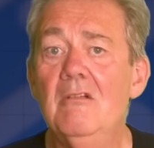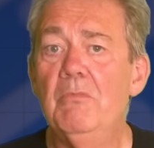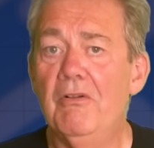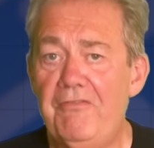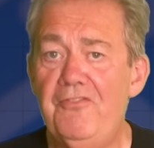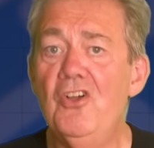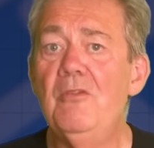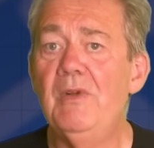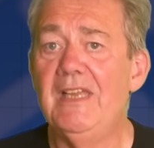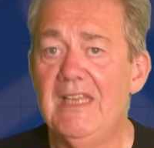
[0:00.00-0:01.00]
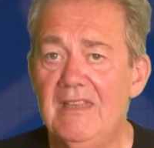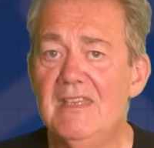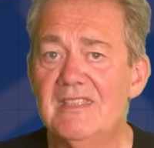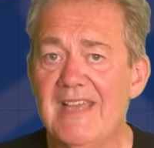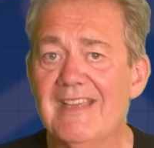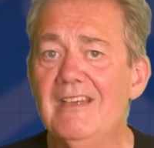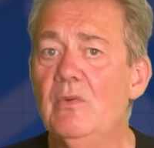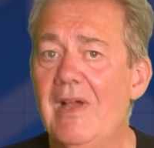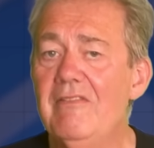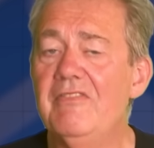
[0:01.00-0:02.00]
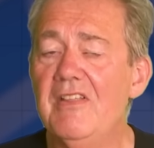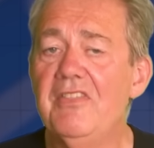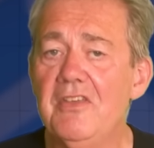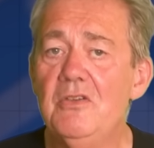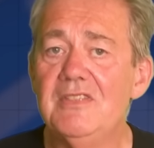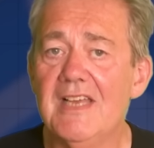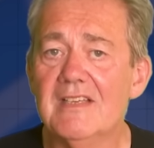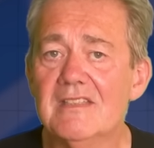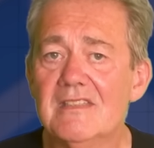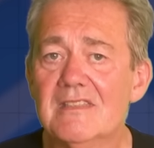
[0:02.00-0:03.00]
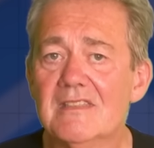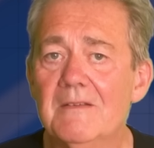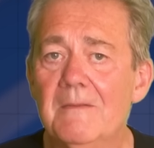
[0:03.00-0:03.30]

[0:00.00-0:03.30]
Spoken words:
but firmly in the second wave of enthusiasts.